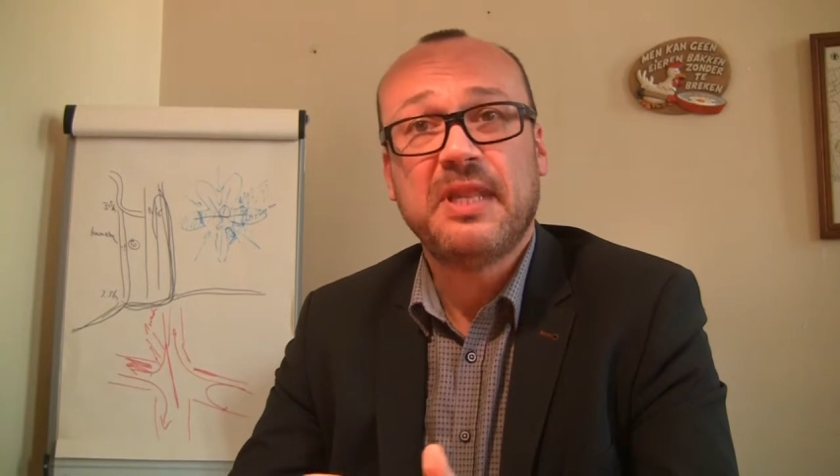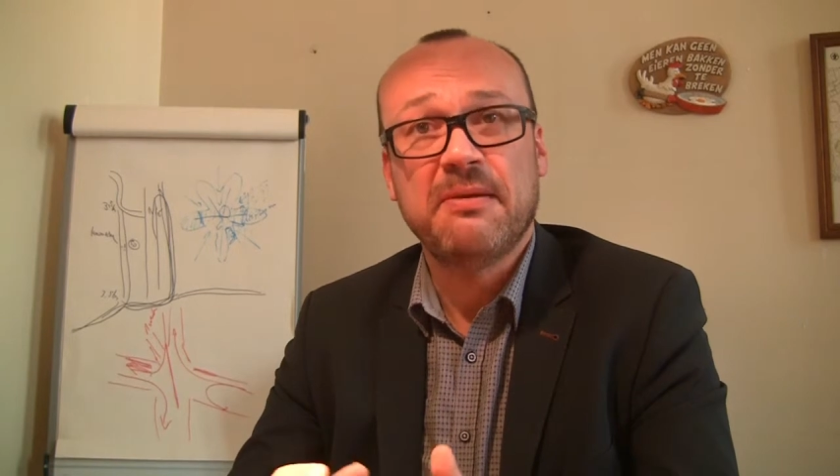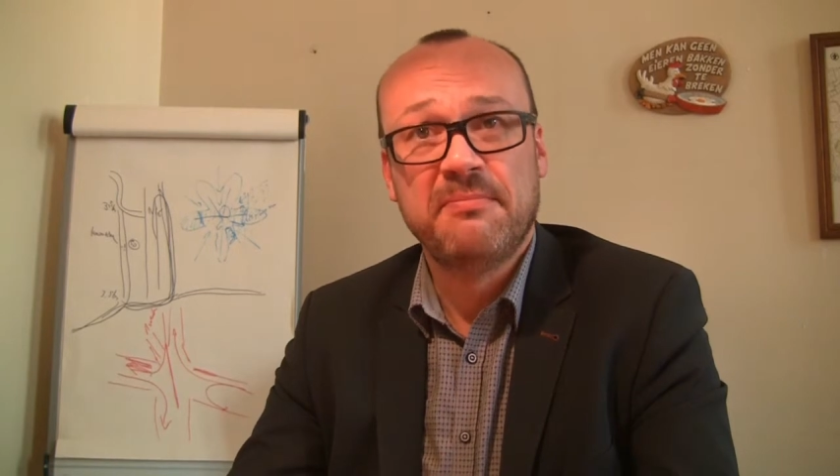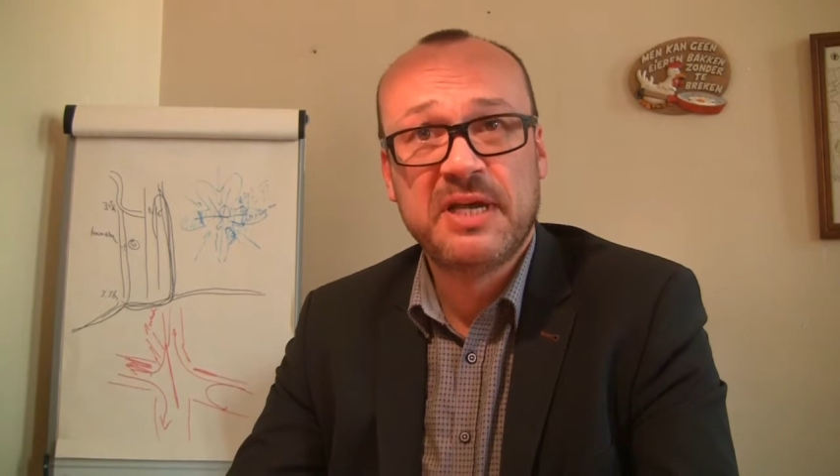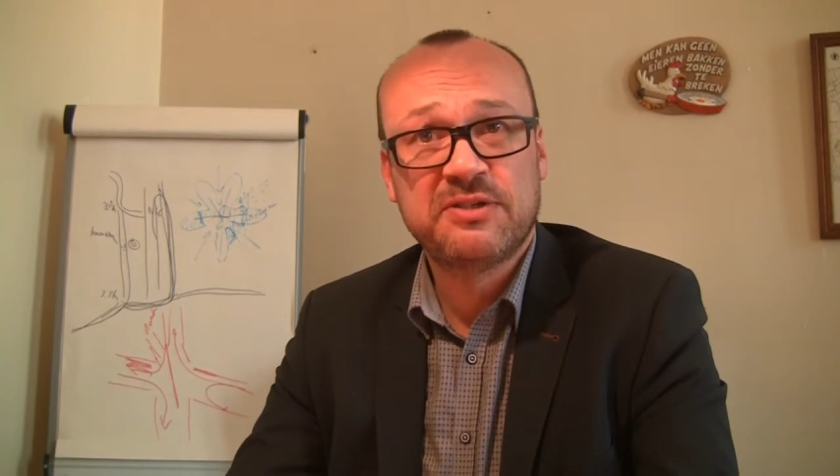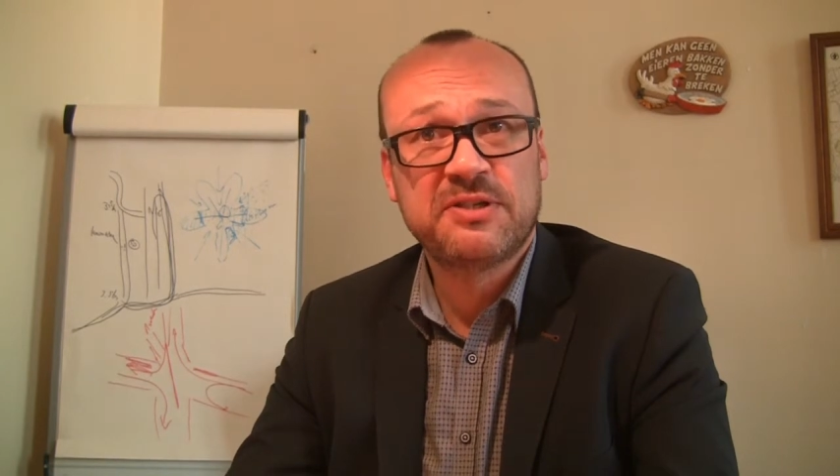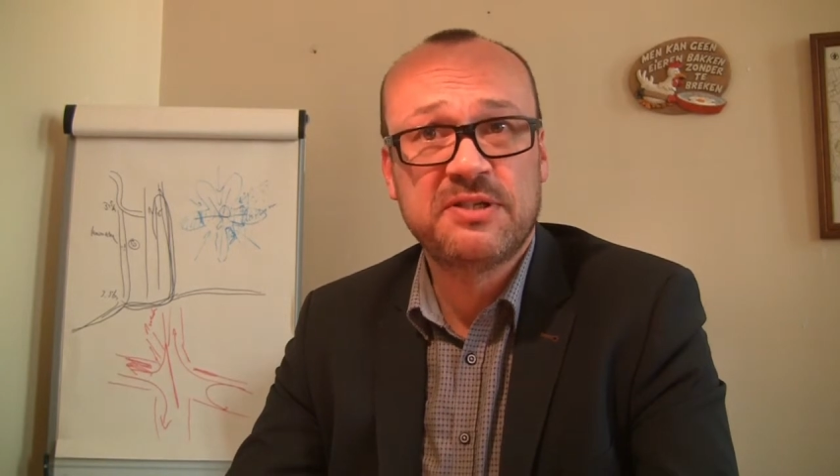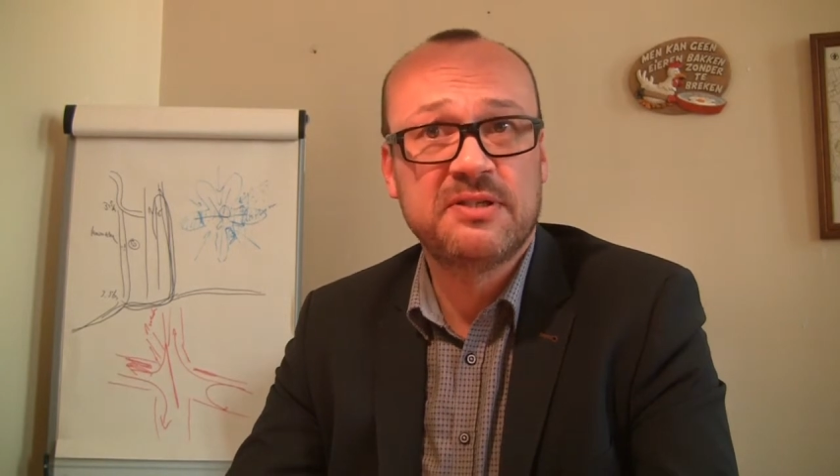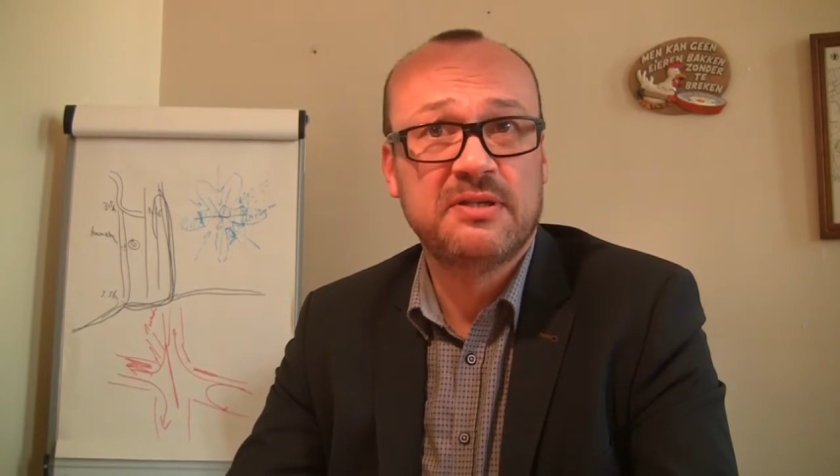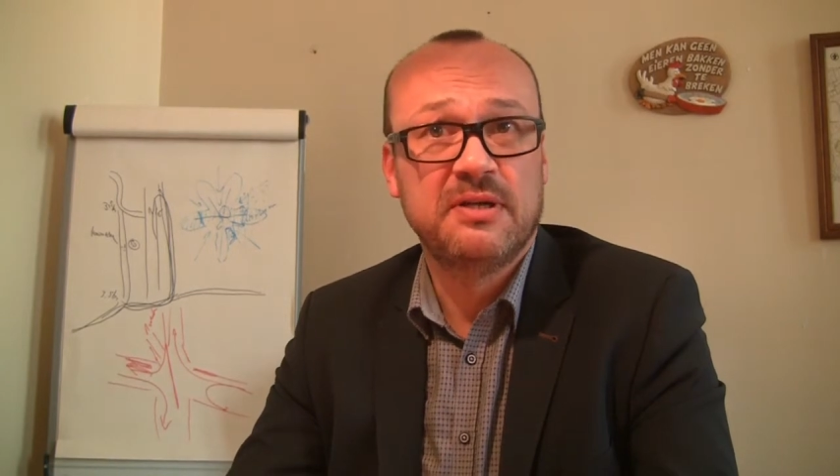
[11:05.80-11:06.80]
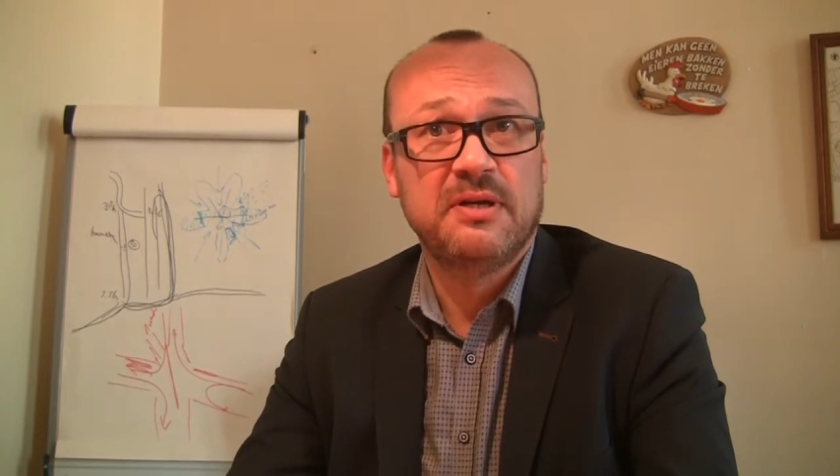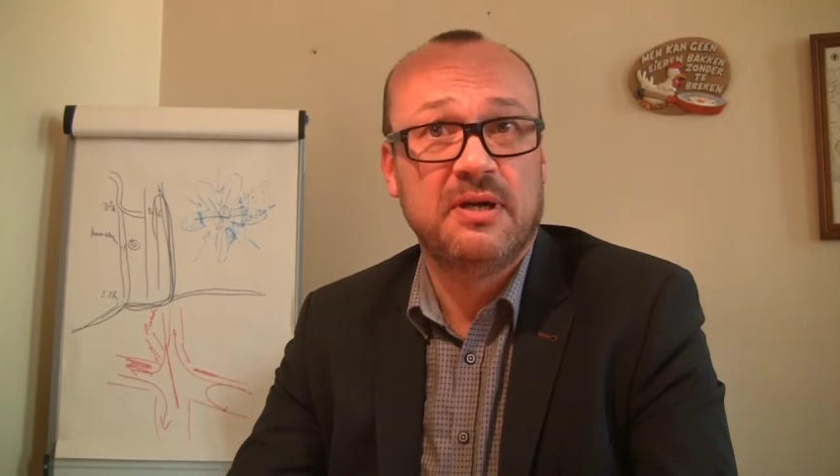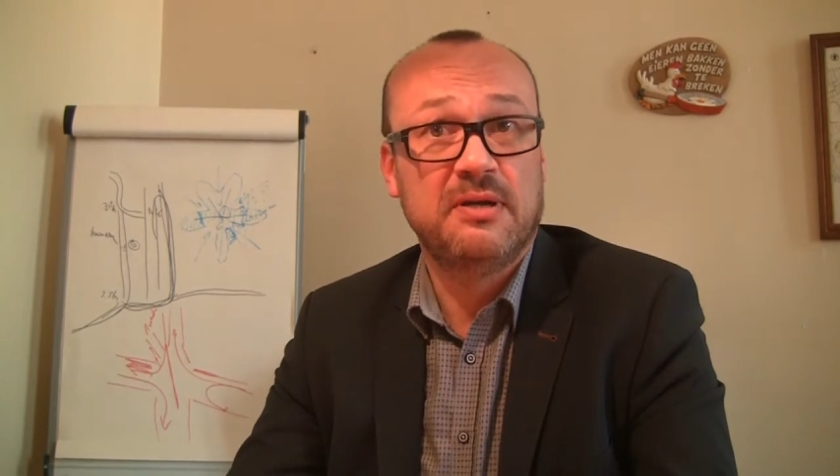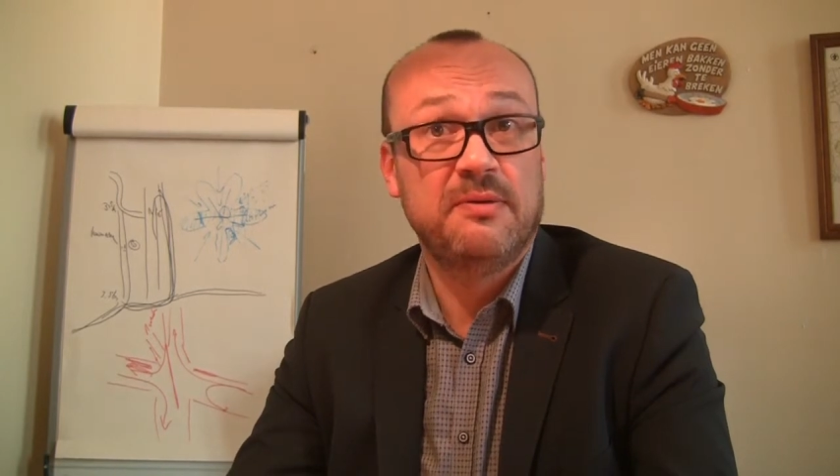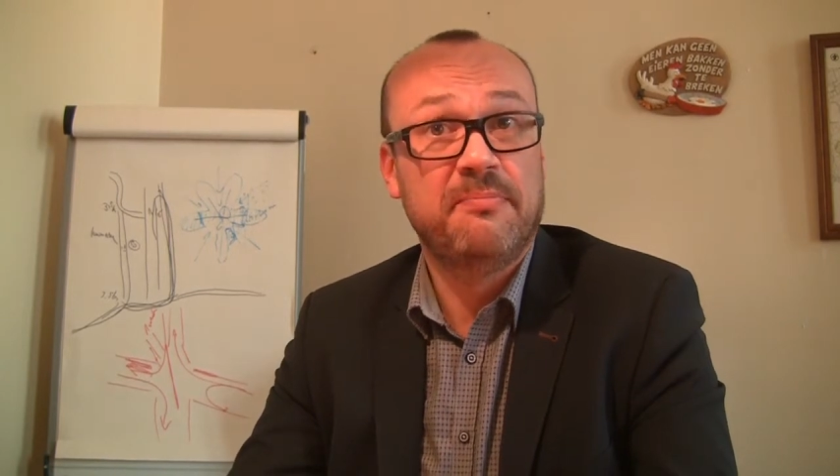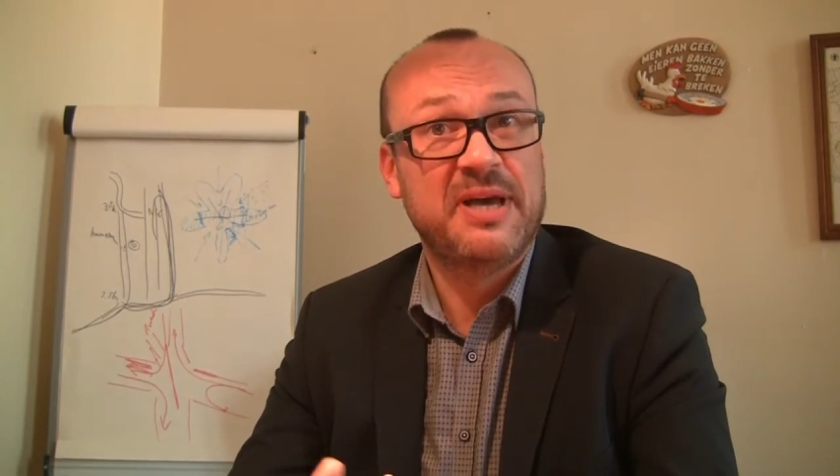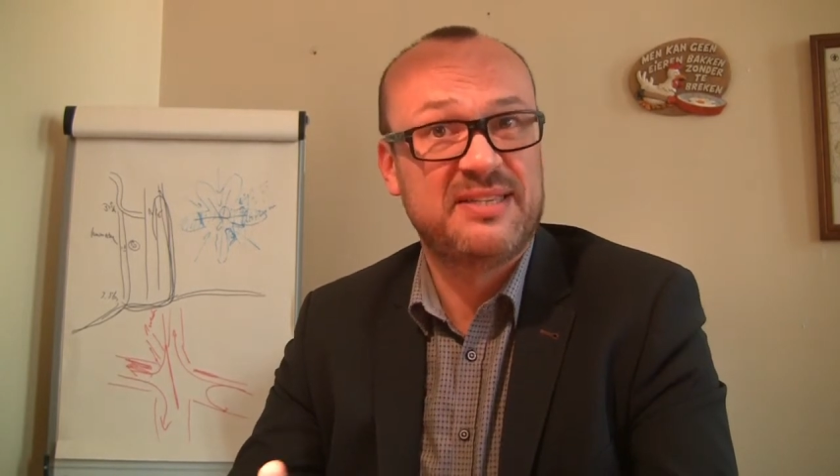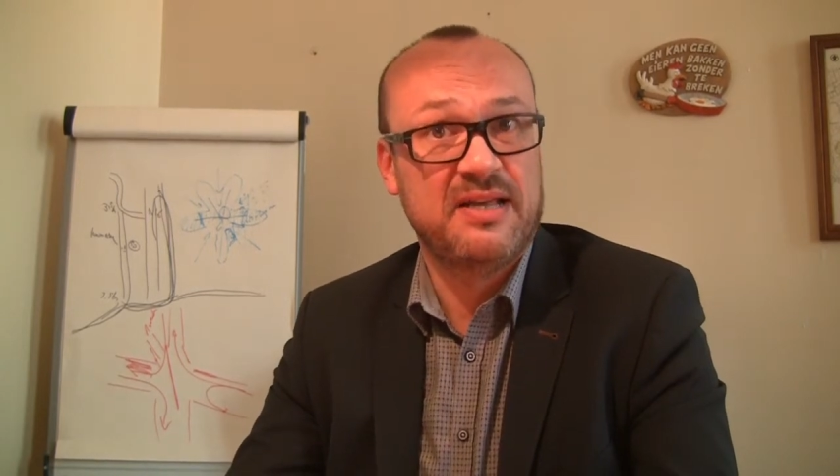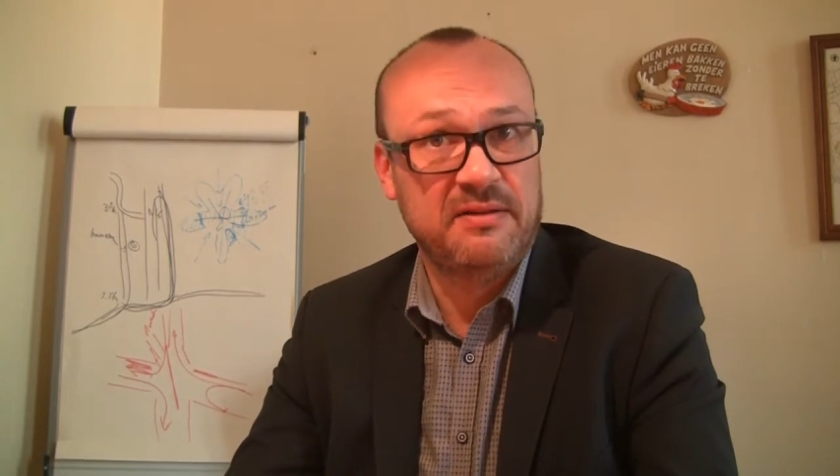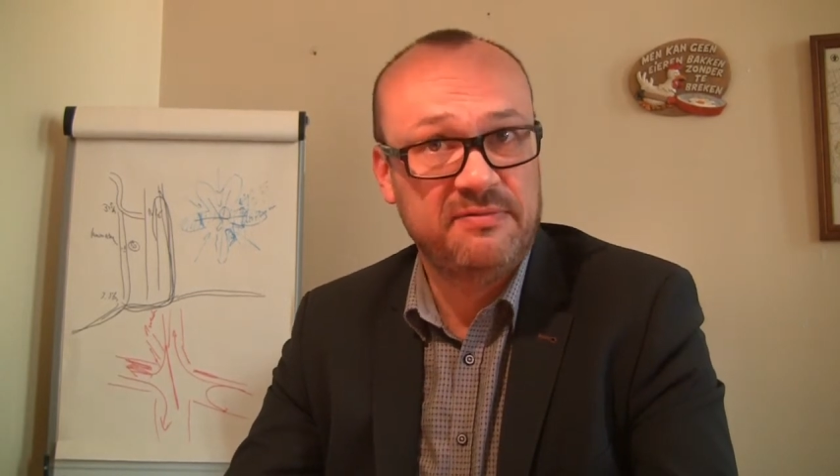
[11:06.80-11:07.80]
measures
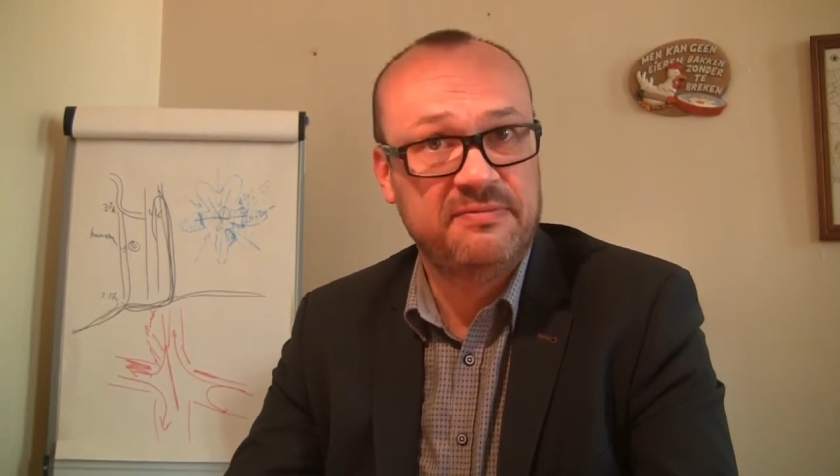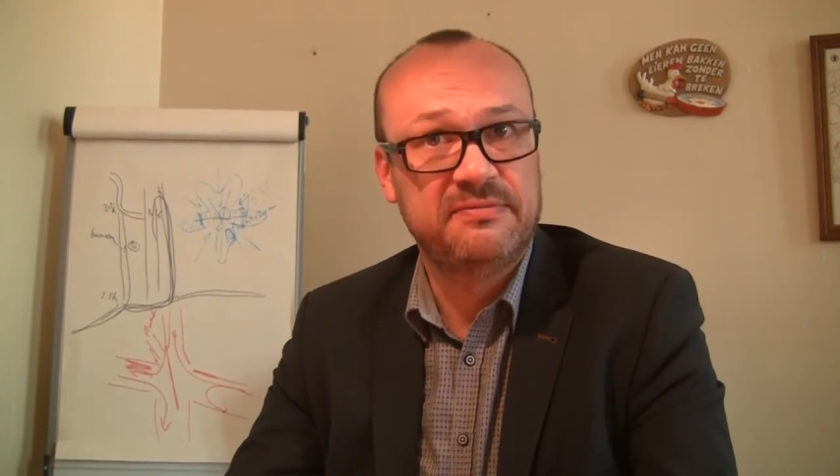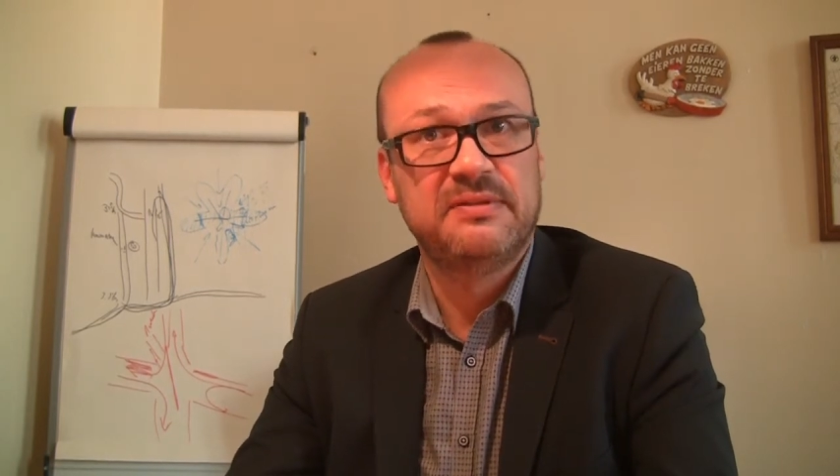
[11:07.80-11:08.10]
myself,